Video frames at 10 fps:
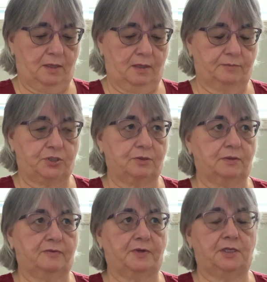I'm
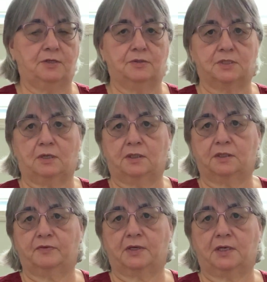sure if I used all
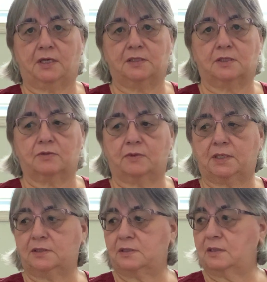different kinds of
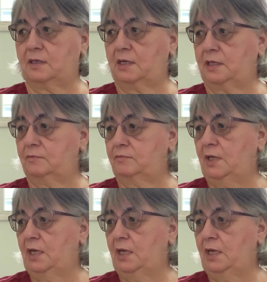threads, and